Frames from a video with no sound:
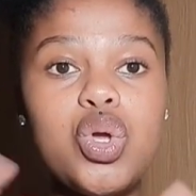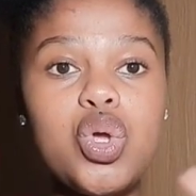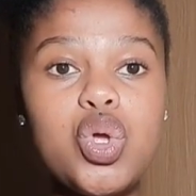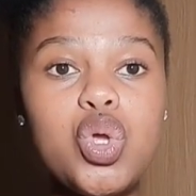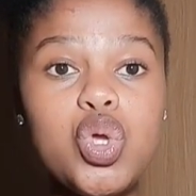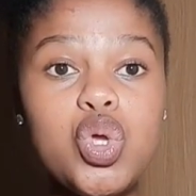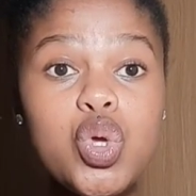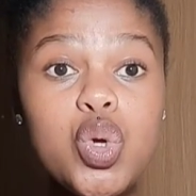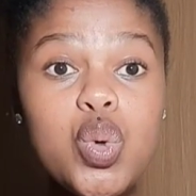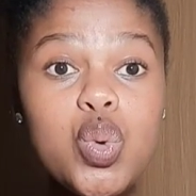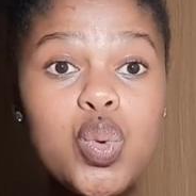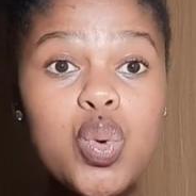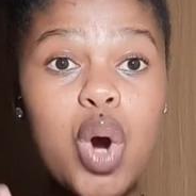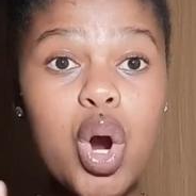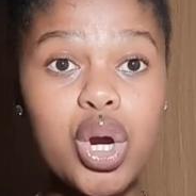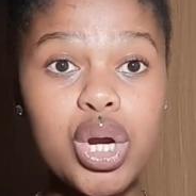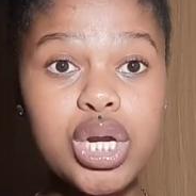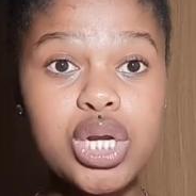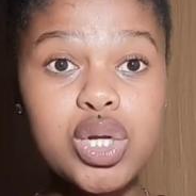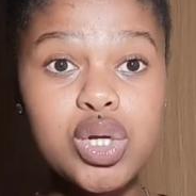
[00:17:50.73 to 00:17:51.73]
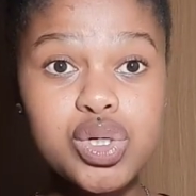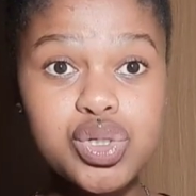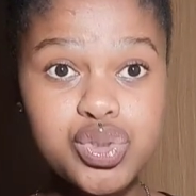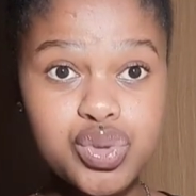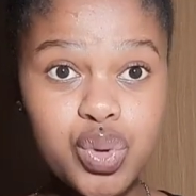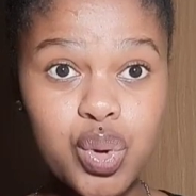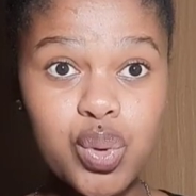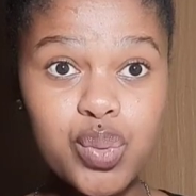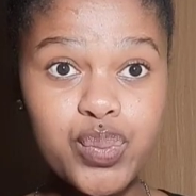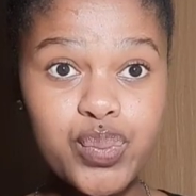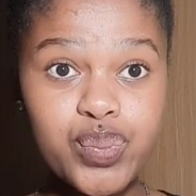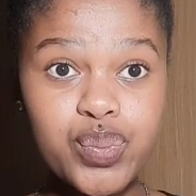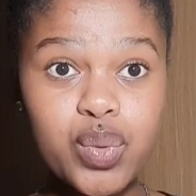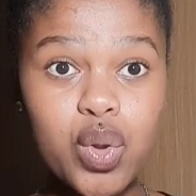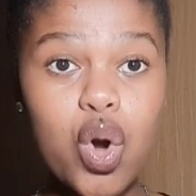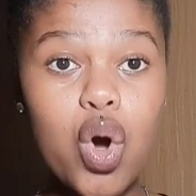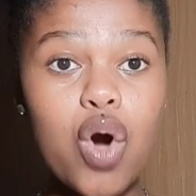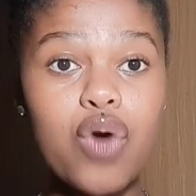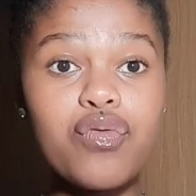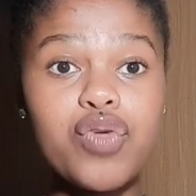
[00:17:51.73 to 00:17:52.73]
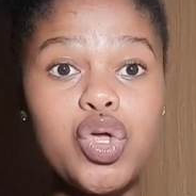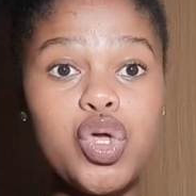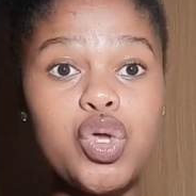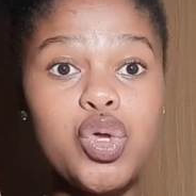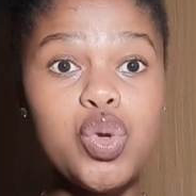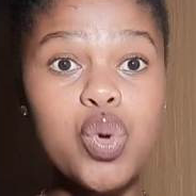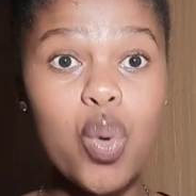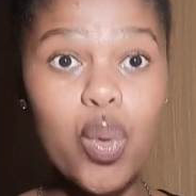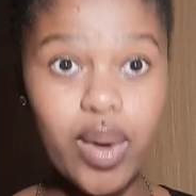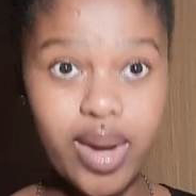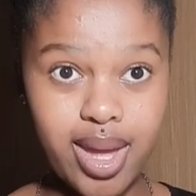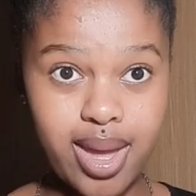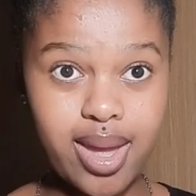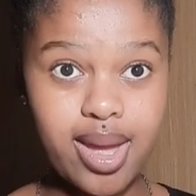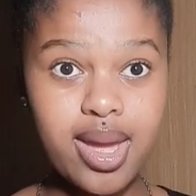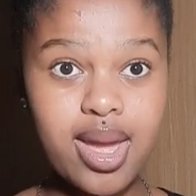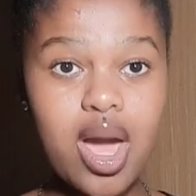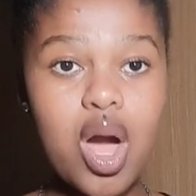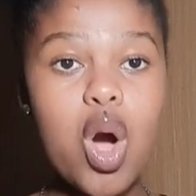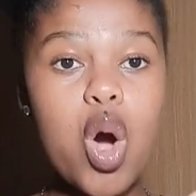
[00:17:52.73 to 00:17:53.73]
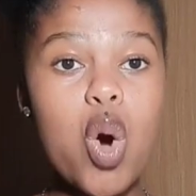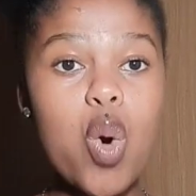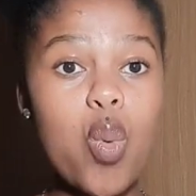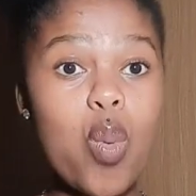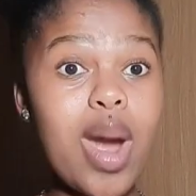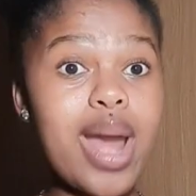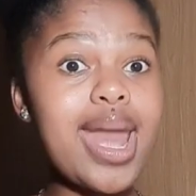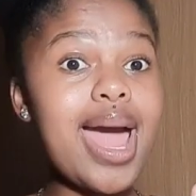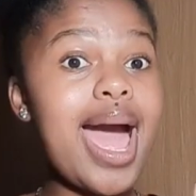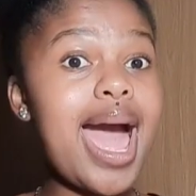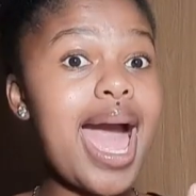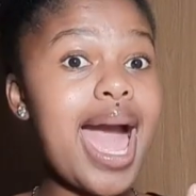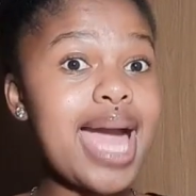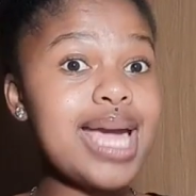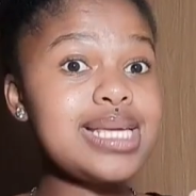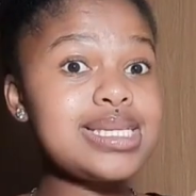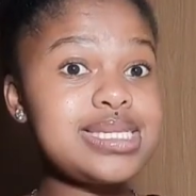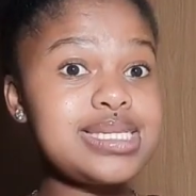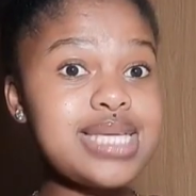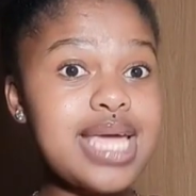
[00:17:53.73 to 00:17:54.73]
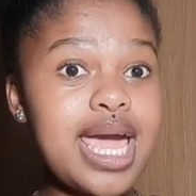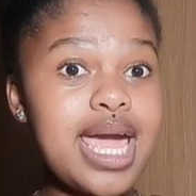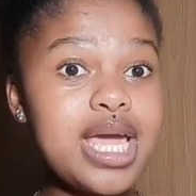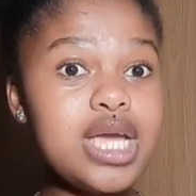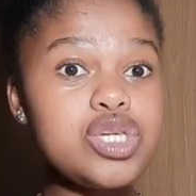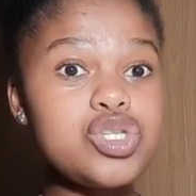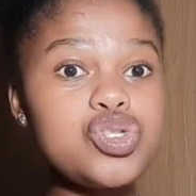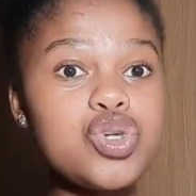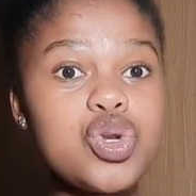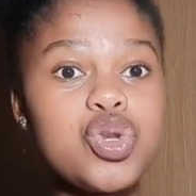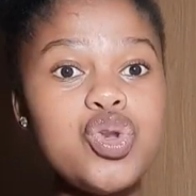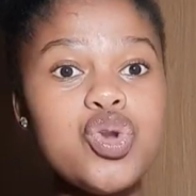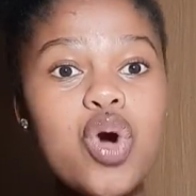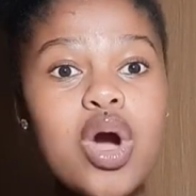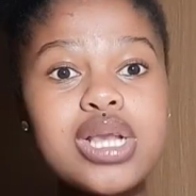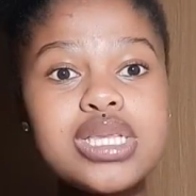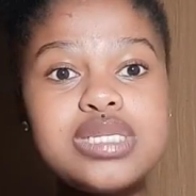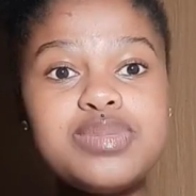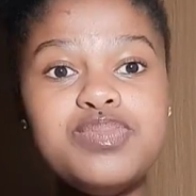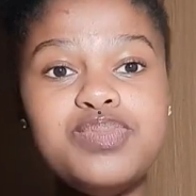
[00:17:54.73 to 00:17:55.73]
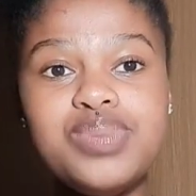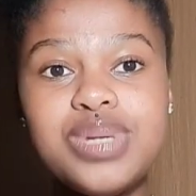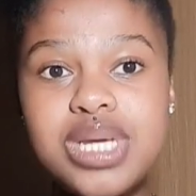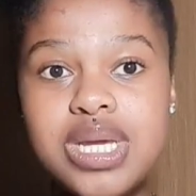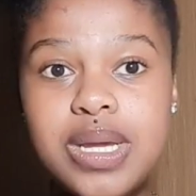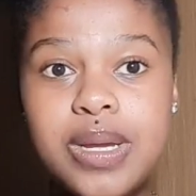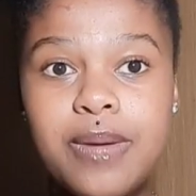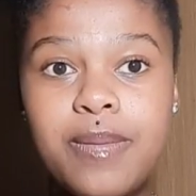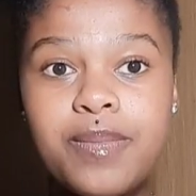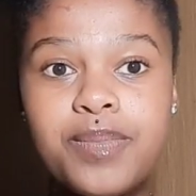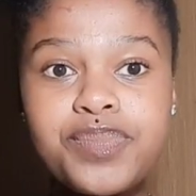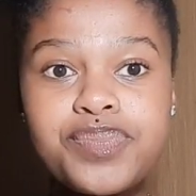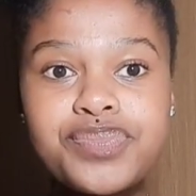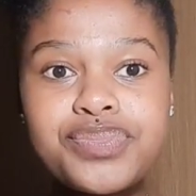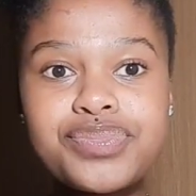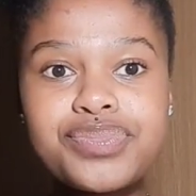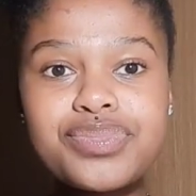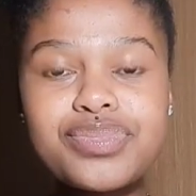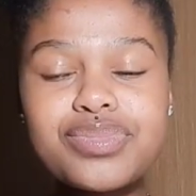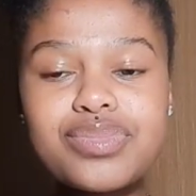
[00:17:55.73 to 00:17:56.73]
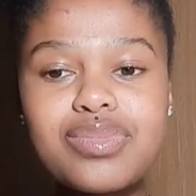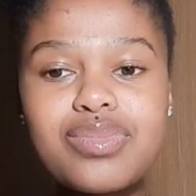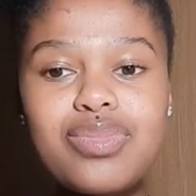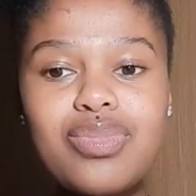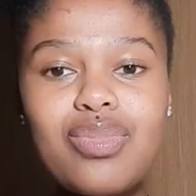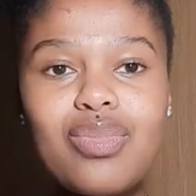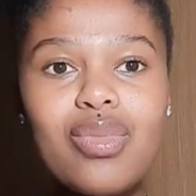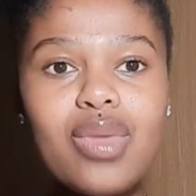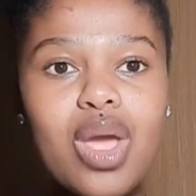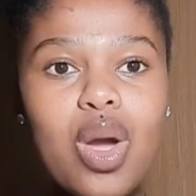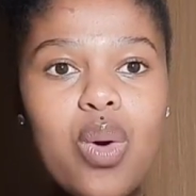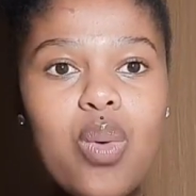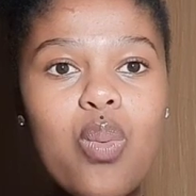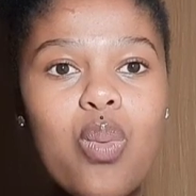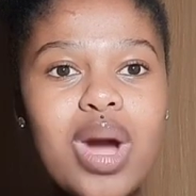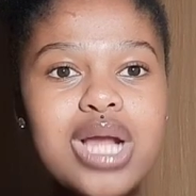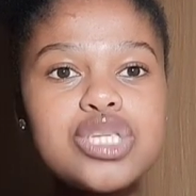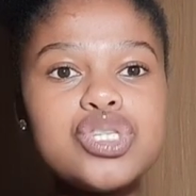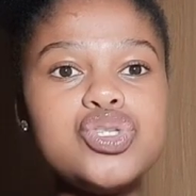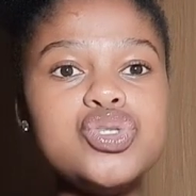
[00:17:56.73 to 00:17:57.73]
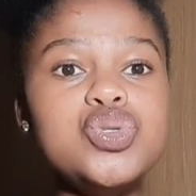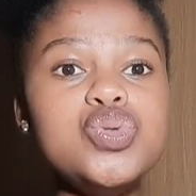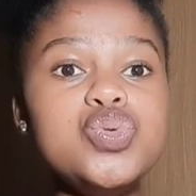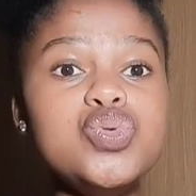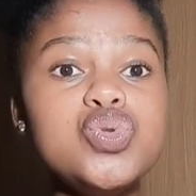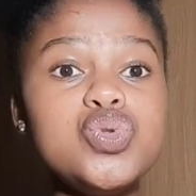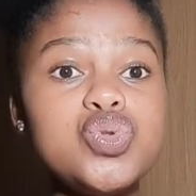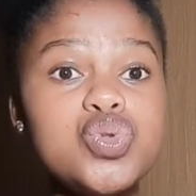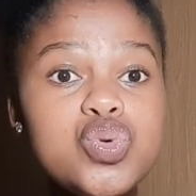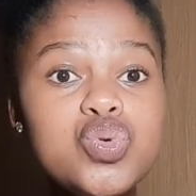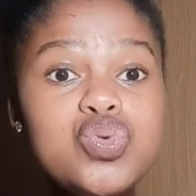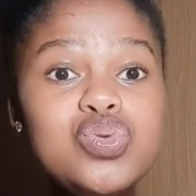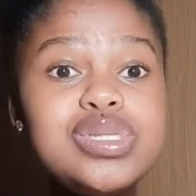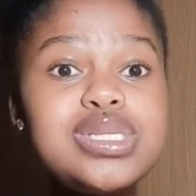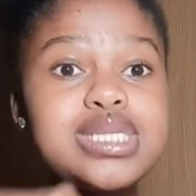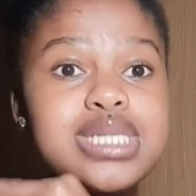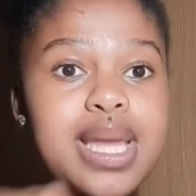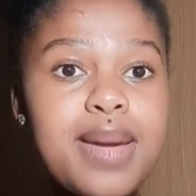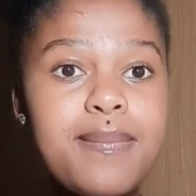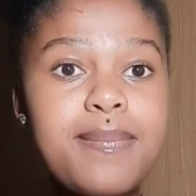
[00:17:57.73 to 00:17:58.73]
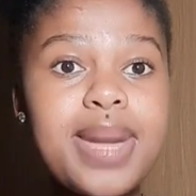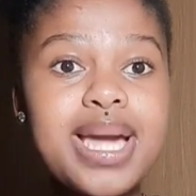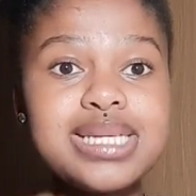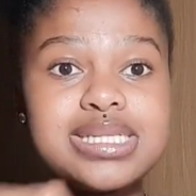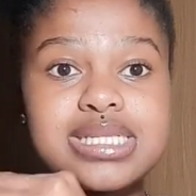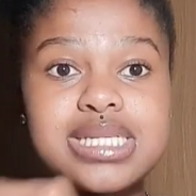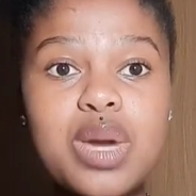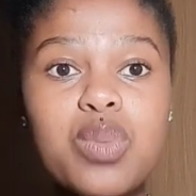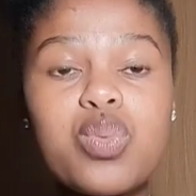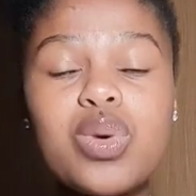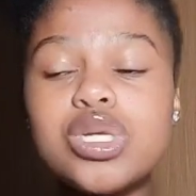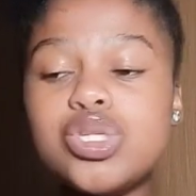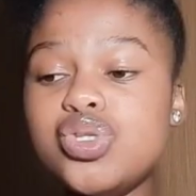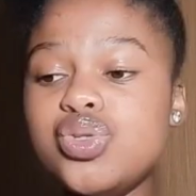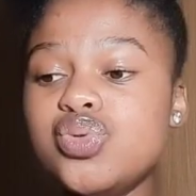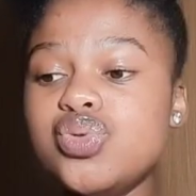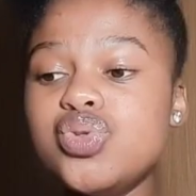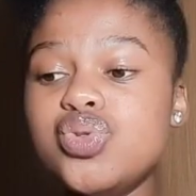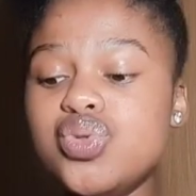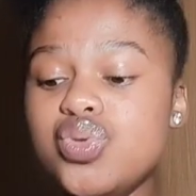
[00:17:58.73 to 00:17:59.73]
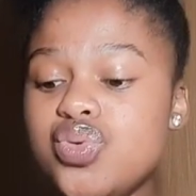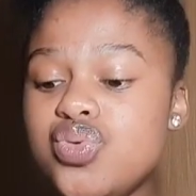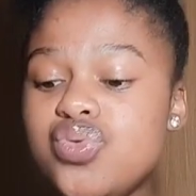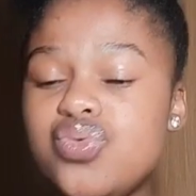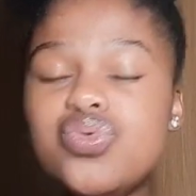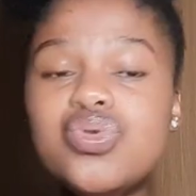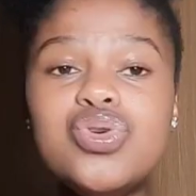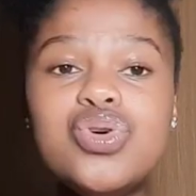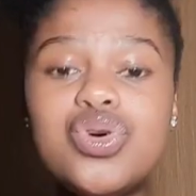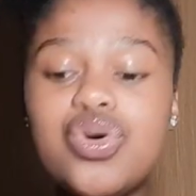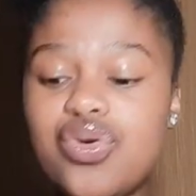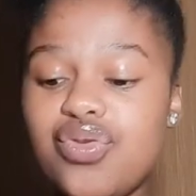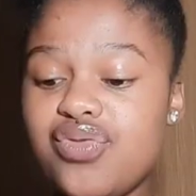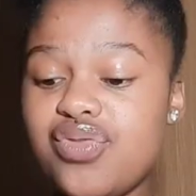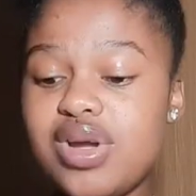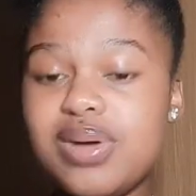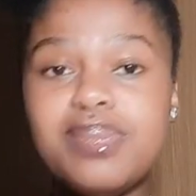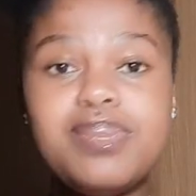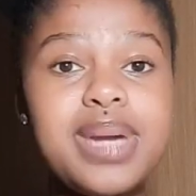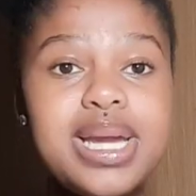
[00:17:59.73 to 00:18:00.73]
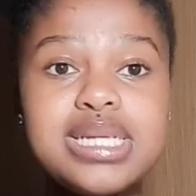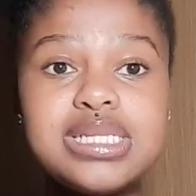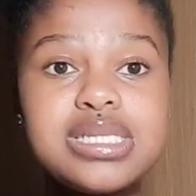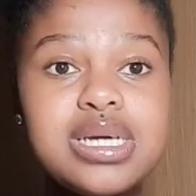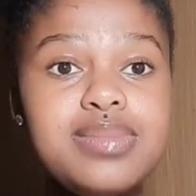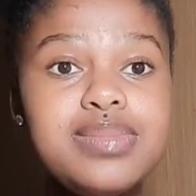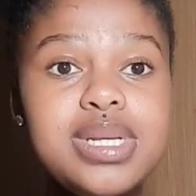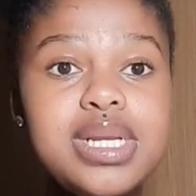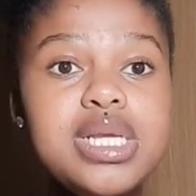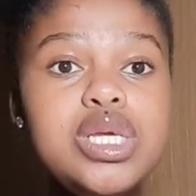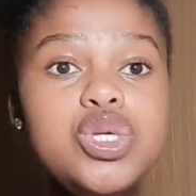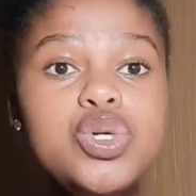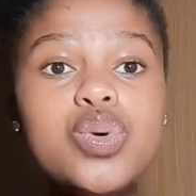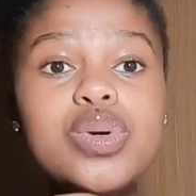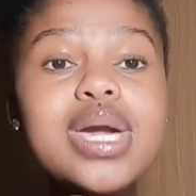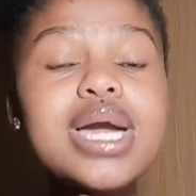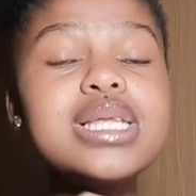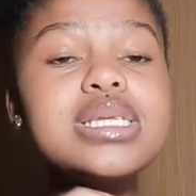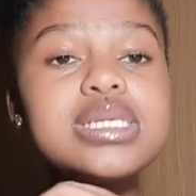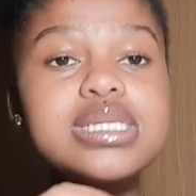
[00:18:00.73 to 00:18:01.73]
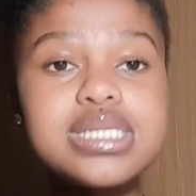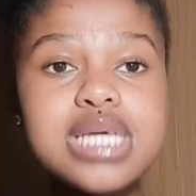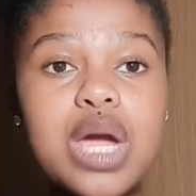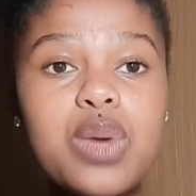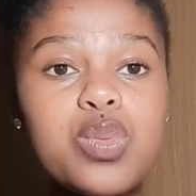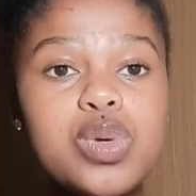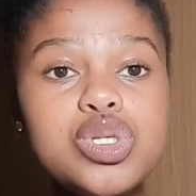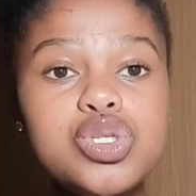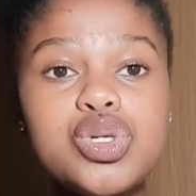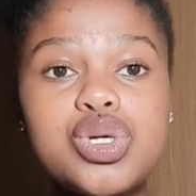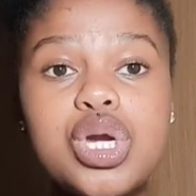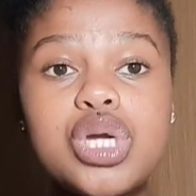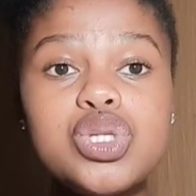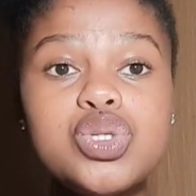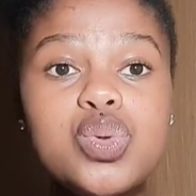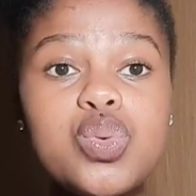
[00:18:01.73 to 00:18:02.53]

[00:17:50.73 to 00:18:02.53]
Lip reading: you are in control of your hair. What I say should not be what you do step by step, what you do verbatimly. You can decide what you can do